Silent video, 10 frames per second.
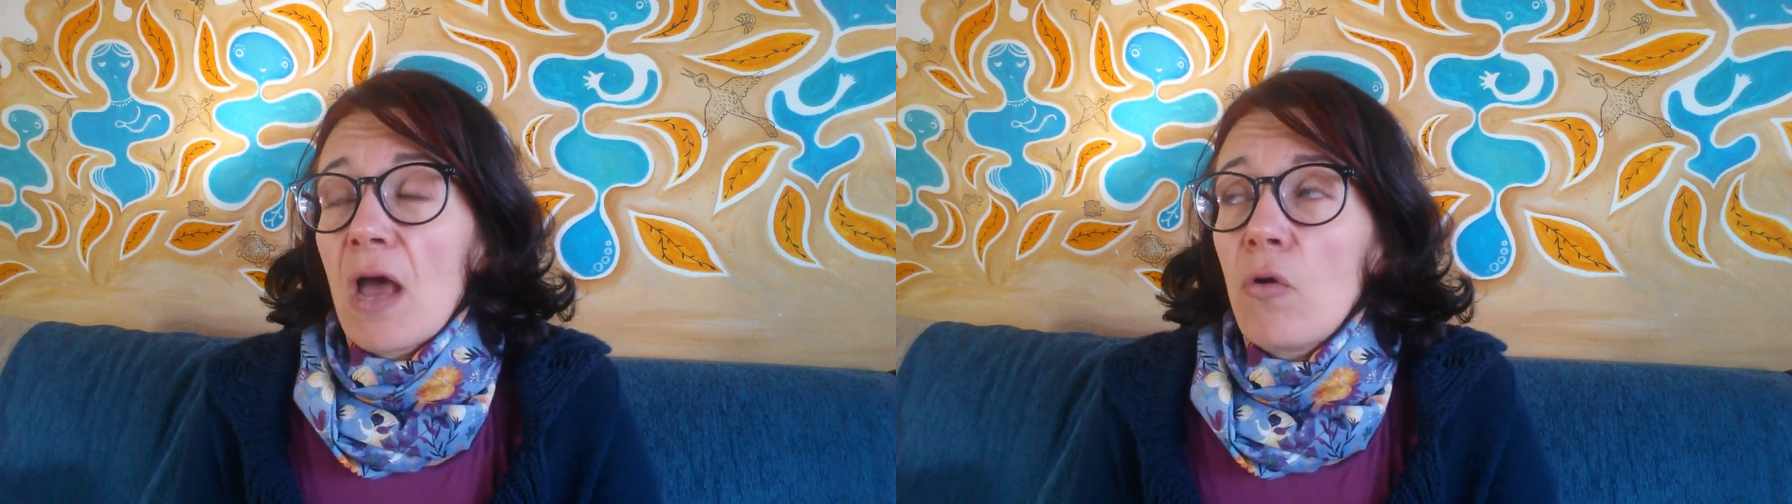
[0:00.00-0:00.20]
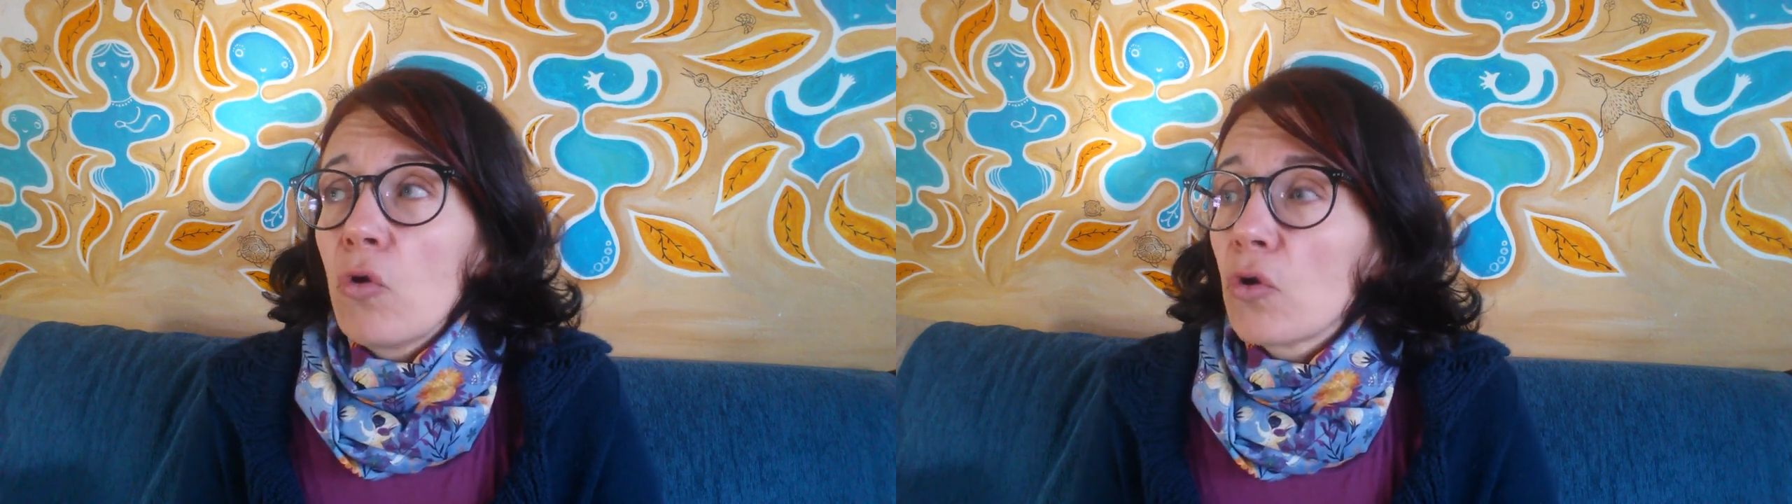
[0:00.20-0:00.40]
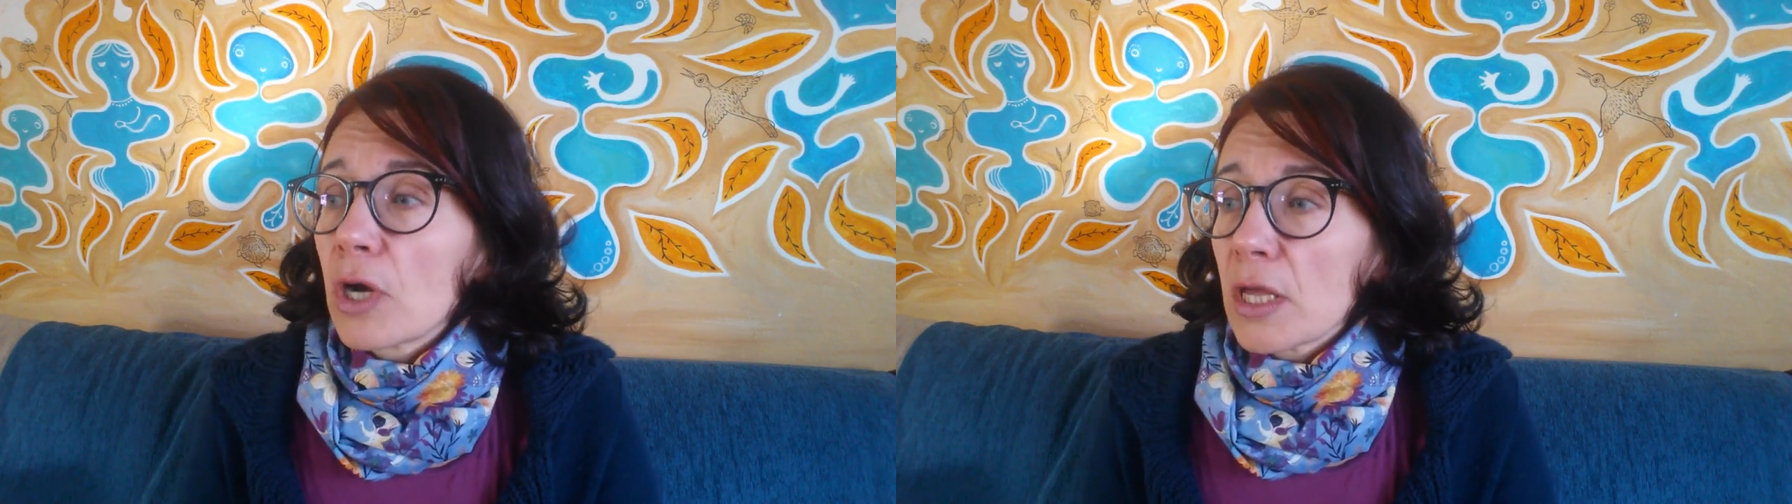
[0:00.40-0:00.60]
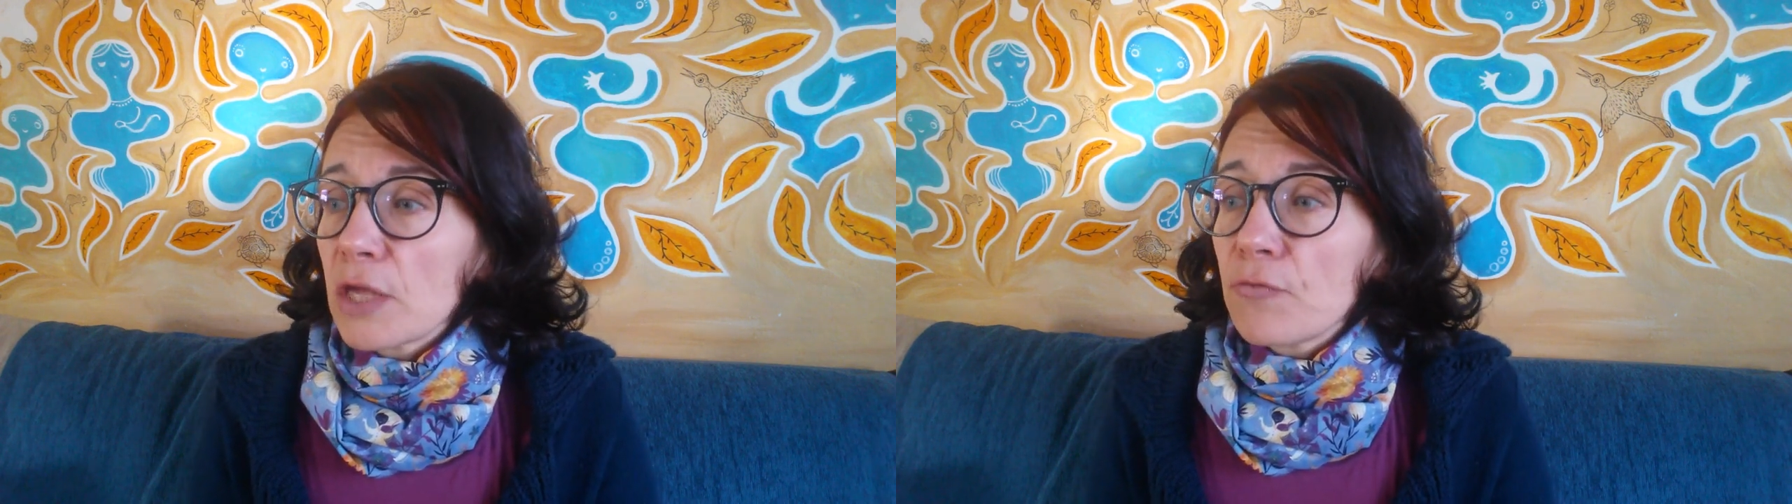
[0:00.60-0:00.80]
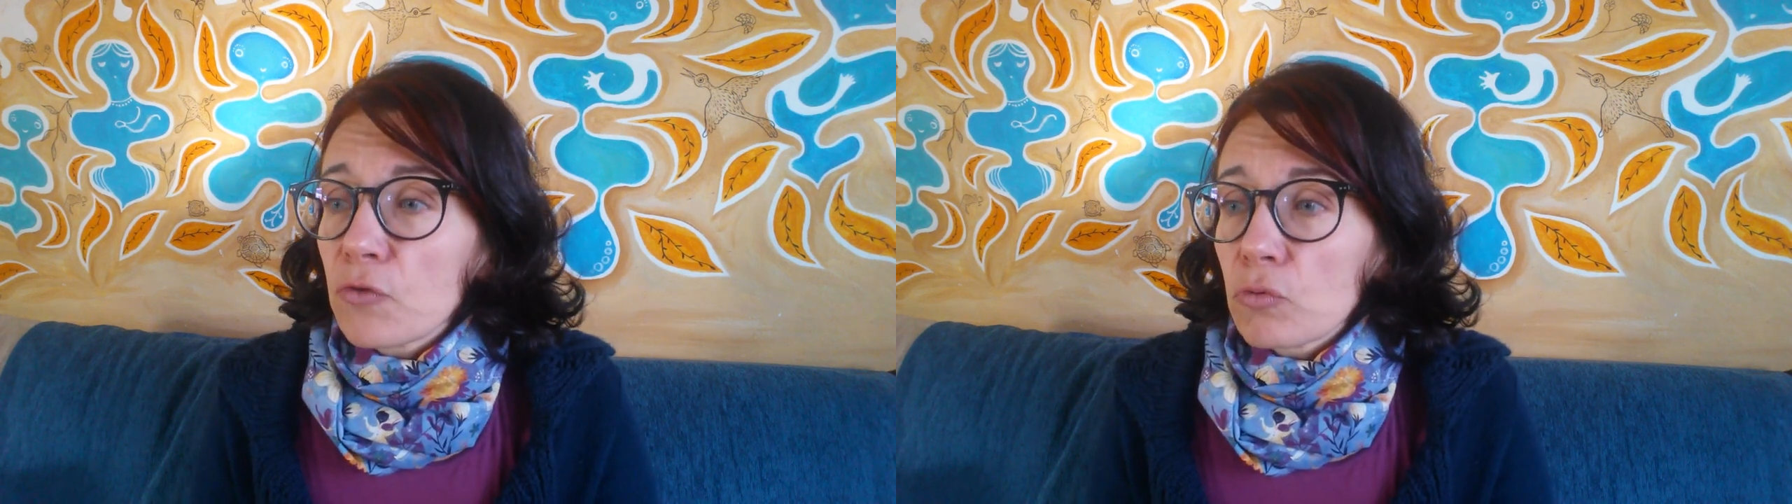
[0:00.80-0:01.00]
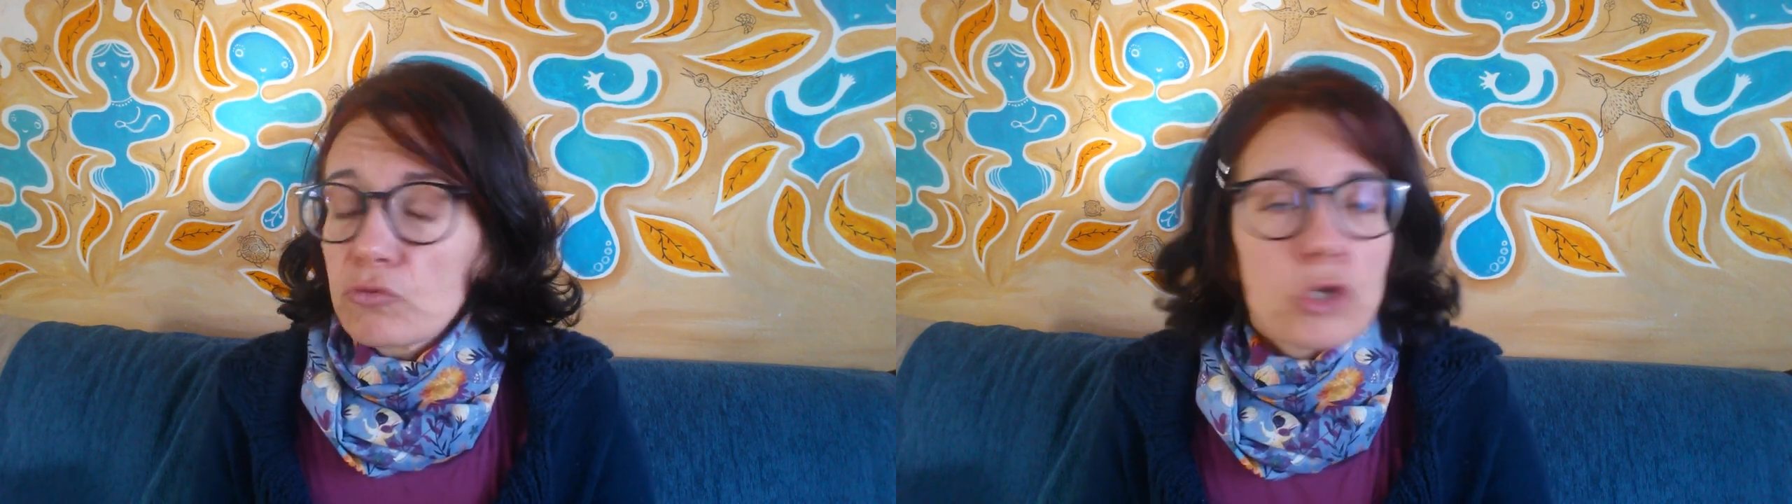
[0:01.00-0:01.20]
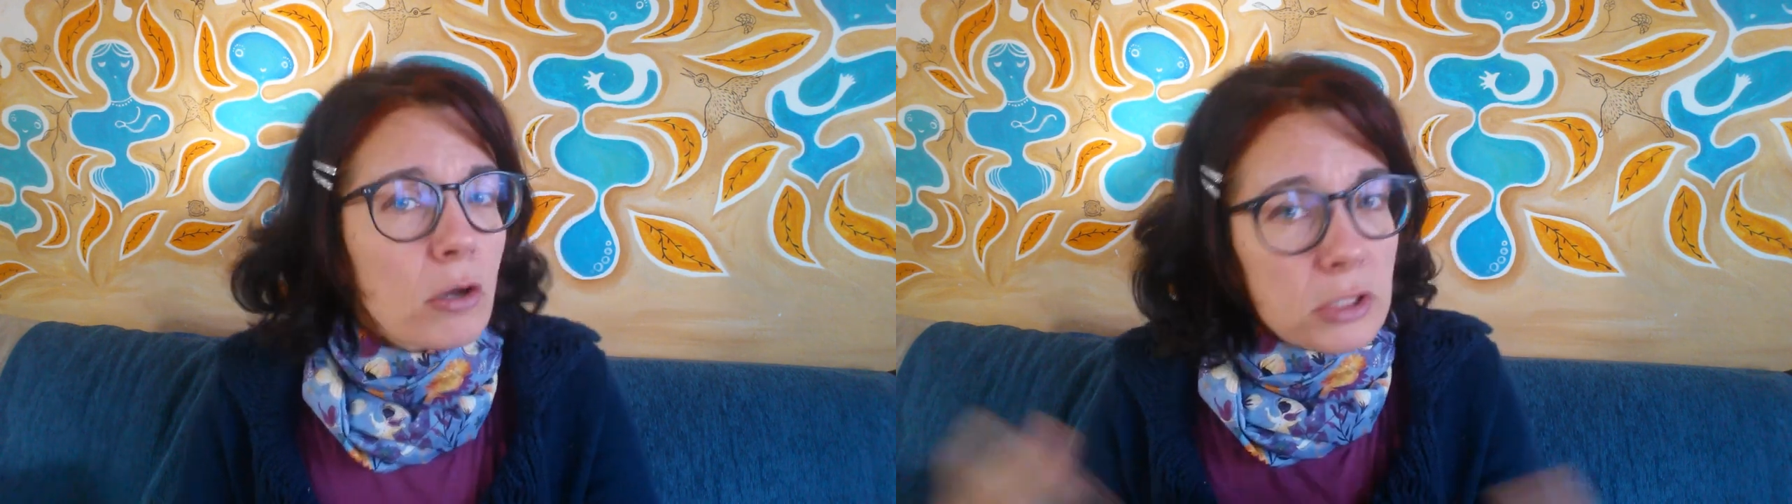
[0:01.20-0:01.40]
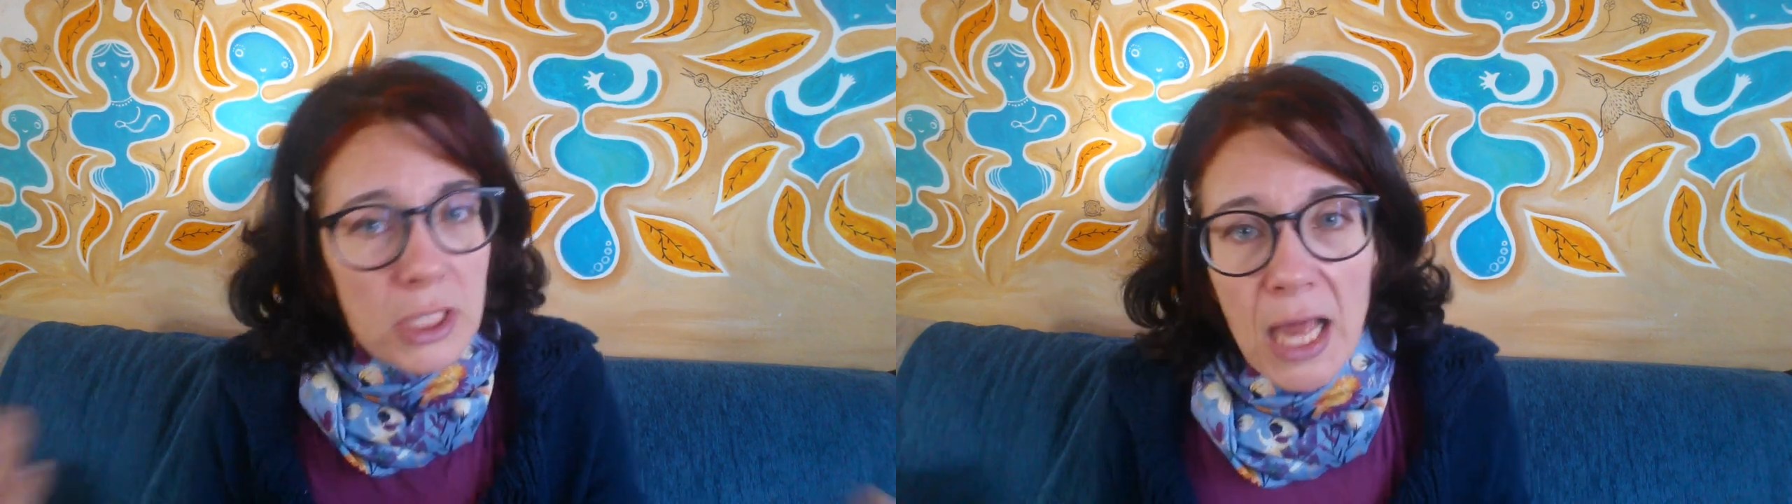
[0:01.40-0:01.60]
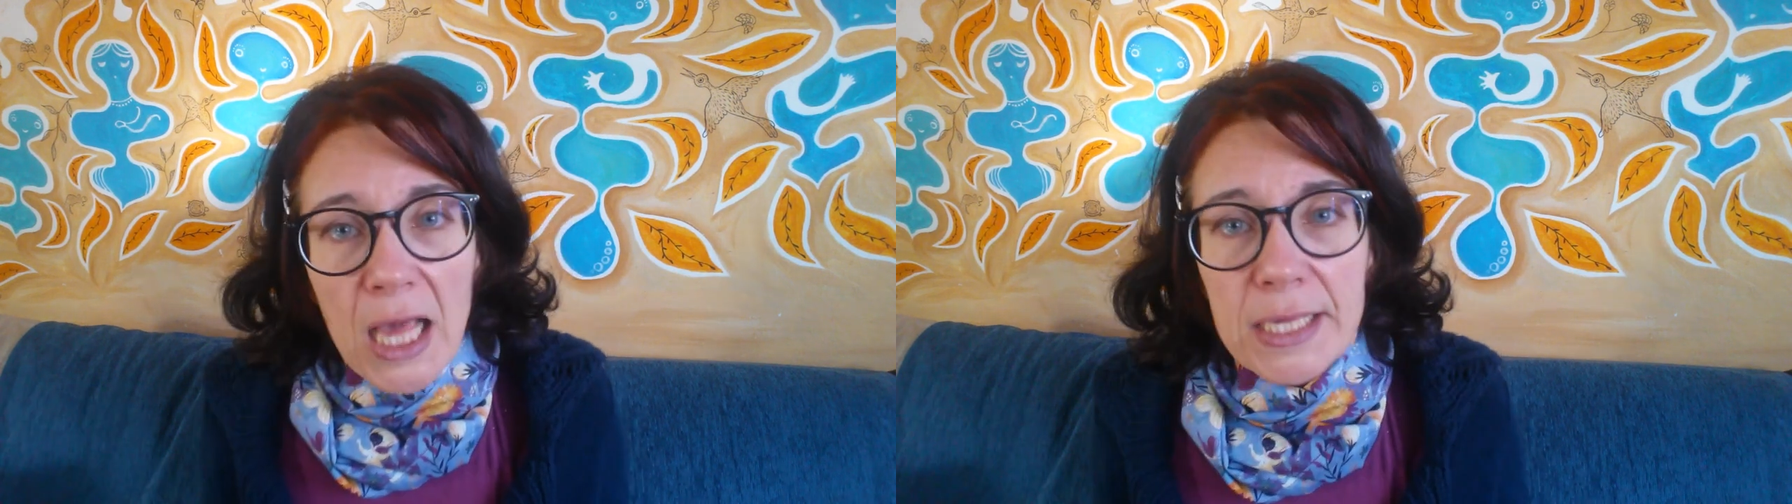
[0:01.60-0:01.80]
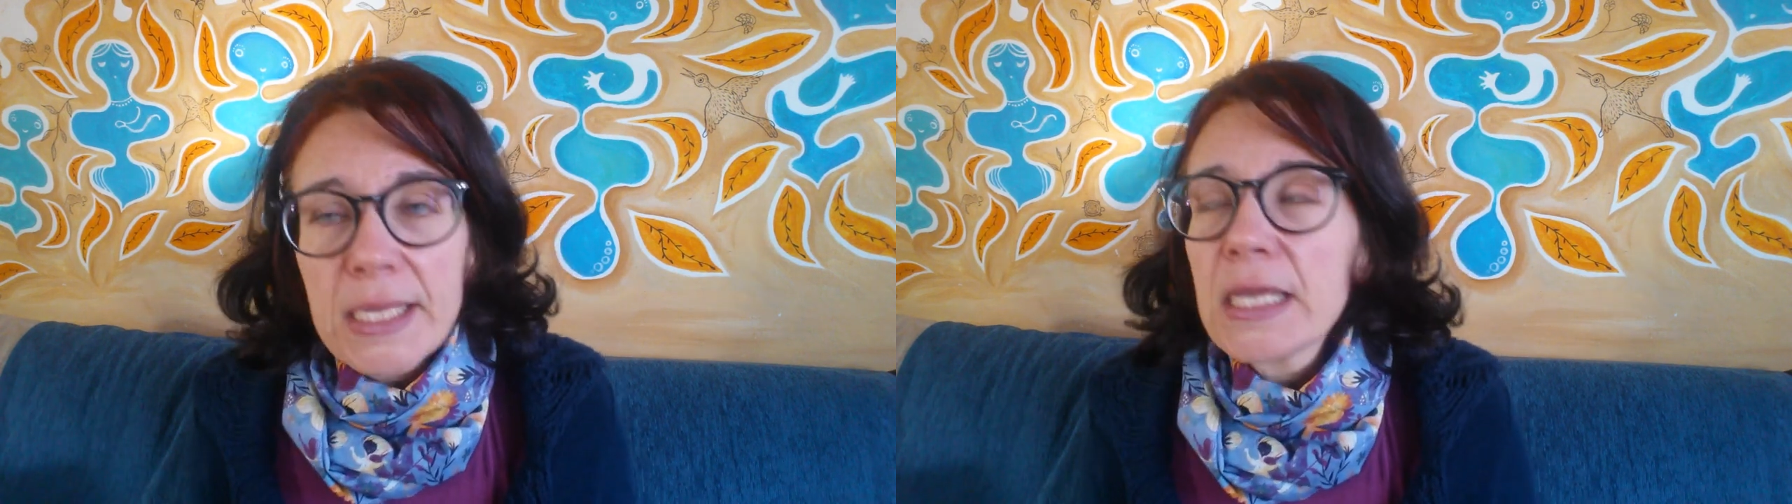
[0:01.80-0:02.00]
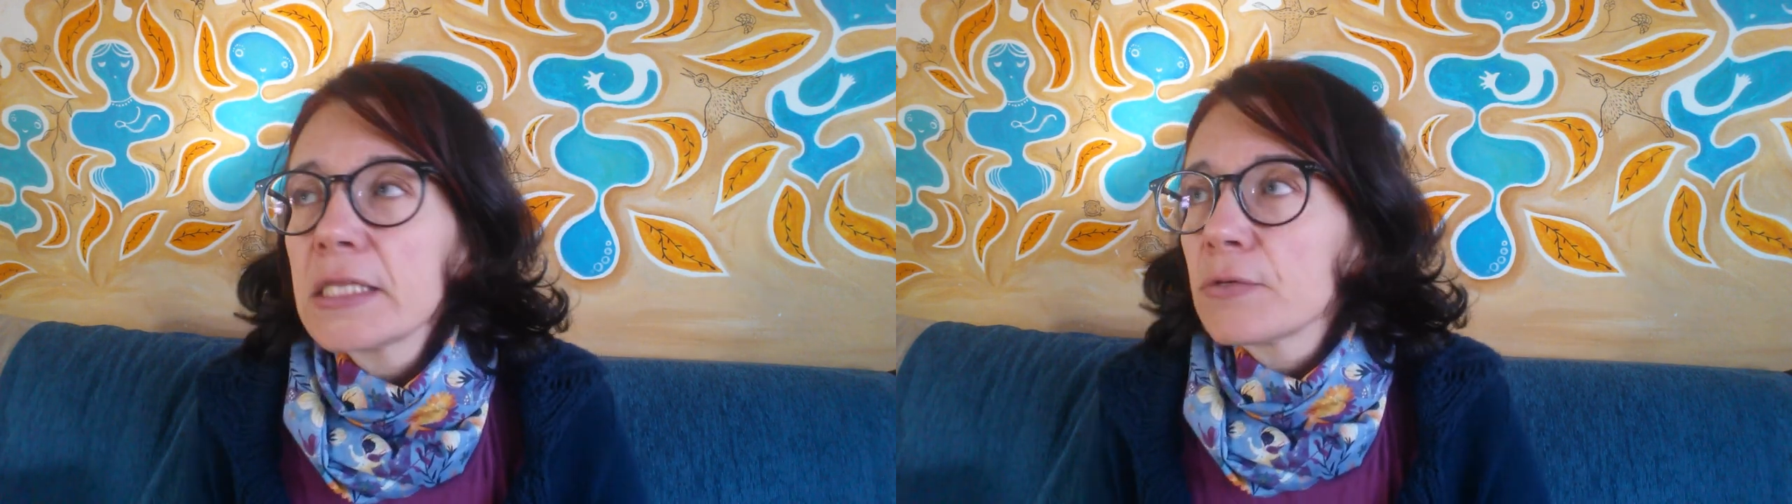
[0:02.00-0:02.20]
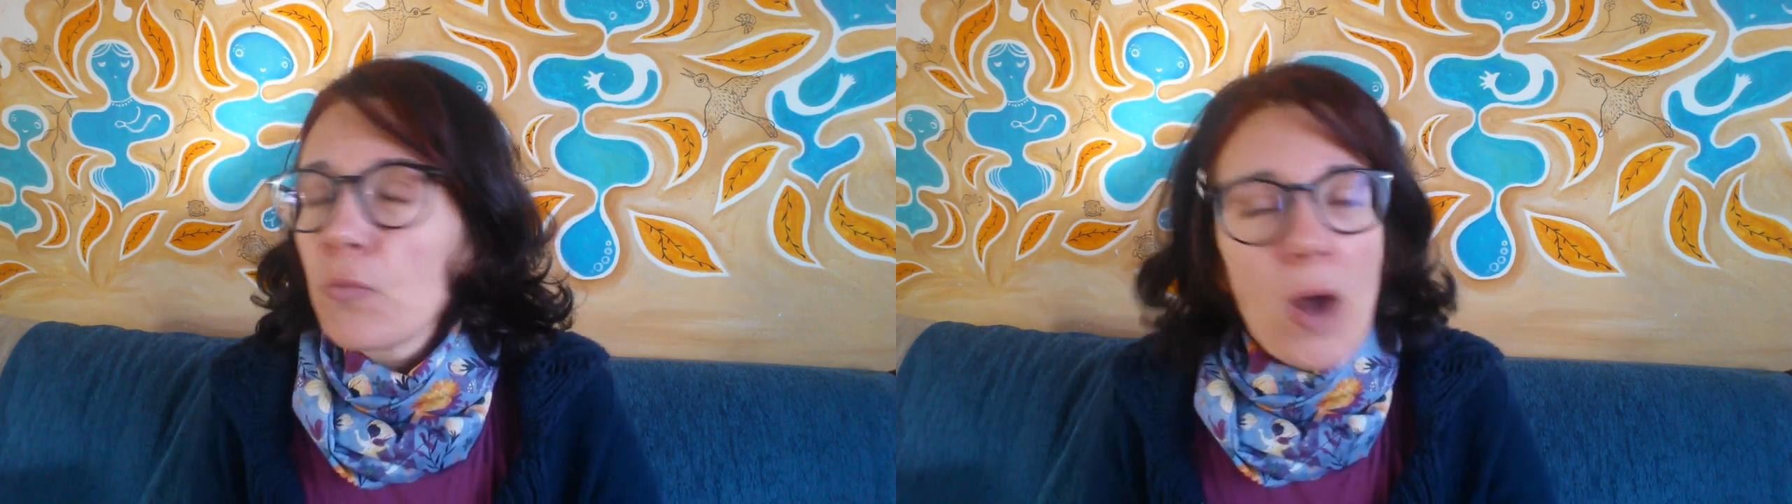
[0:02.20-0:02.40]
or if you don't like it,